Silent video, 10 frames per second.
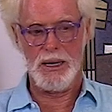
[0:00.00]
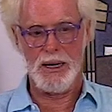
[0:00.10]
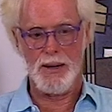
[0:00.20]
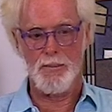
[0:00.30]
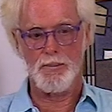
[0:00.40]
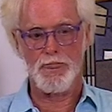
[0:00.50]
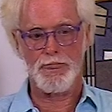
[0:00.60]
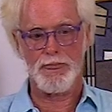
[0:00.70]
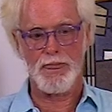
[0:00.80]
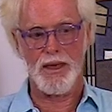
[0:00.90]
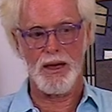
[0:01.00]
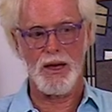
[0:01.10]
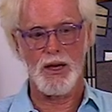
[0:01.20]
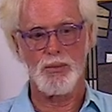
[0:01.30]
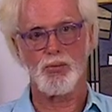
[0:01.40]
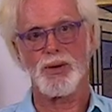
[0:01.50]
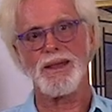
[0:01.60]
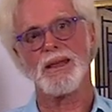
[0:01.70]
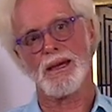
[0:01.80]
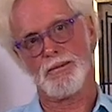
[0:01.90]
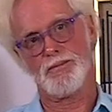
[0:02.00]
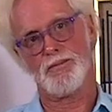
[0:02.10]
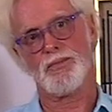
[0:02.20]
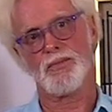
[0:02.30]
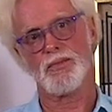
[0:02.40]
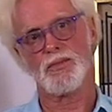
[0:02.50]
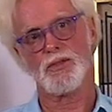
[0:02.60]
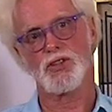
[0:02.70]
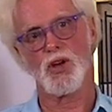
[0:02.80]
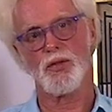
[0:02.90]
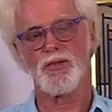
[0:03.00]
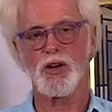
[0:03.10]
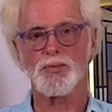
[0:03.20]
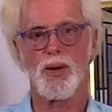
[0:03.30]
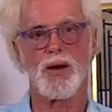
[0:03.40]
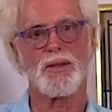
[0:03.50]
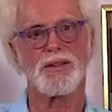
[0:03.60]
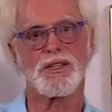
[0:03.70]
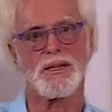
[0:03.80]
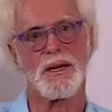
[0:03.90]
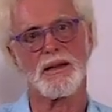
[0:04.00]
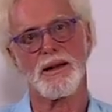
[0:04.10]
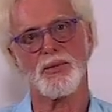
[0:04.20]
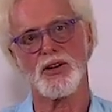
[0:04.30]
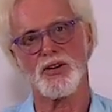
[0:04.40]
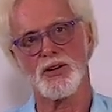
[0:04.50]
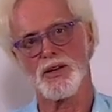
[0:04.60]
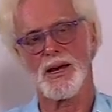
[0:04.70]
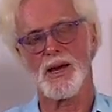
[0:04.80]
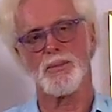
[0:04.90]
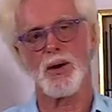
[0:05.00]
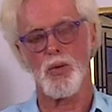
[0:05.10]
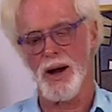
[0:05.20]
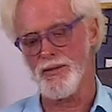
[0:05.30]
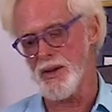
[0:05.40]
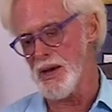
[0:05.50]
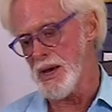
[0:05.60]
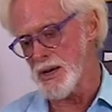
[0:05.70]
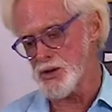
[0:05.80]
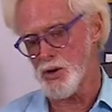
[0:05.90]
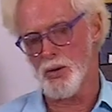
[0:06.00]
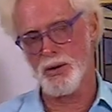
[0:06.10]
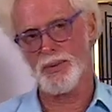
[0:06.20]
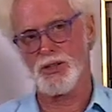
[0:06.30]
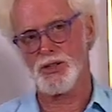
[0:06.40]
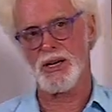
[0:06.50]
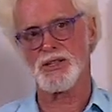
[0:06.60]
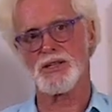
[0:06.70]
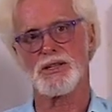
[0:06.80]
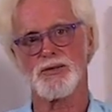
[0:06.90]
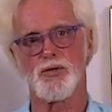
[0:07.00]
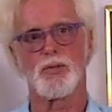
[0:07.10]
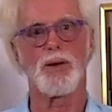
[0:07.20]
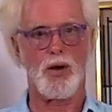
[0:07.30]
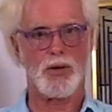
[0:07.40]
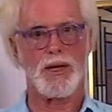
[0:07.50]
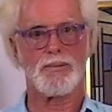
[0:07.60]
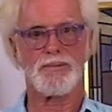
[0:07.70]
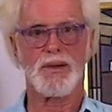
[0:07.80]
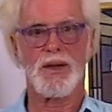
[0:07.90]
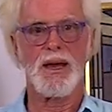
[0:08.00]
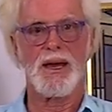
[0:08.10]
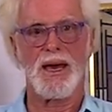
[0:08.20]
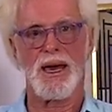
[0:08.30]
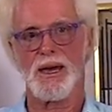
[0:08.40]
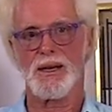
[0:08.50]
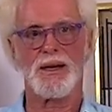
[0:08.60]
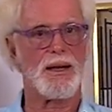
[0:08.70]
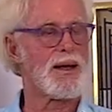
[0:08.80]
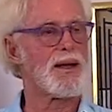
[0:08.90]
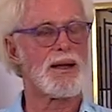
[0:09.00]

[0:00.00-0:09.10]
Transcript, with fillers: um, breathing. So the first part of this thing that I'm going to do today on my wife is going to be just for bloating, and. Uh,